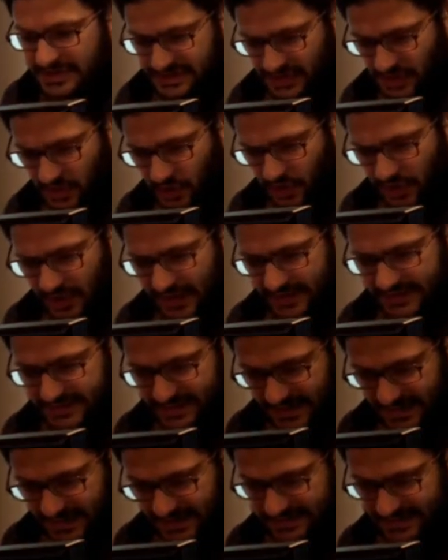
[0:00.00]
So
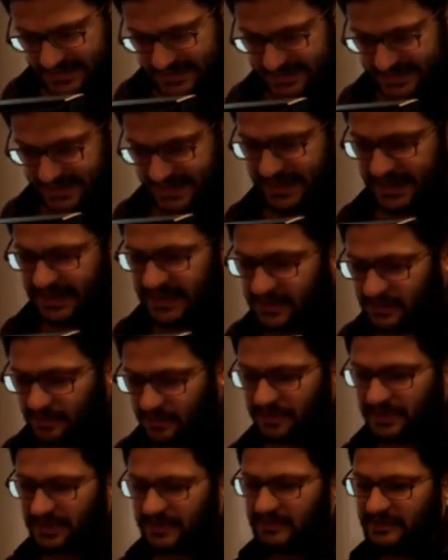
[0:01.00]
I'll just
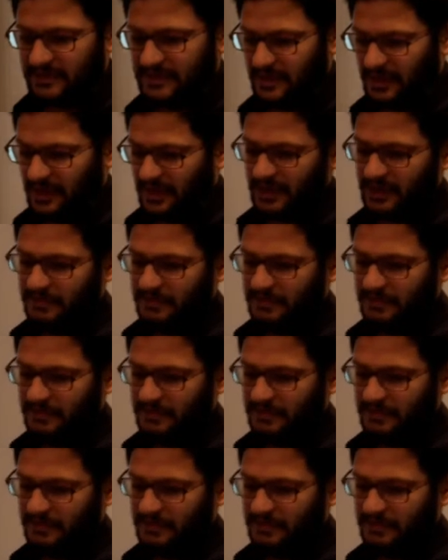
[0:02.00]
end with,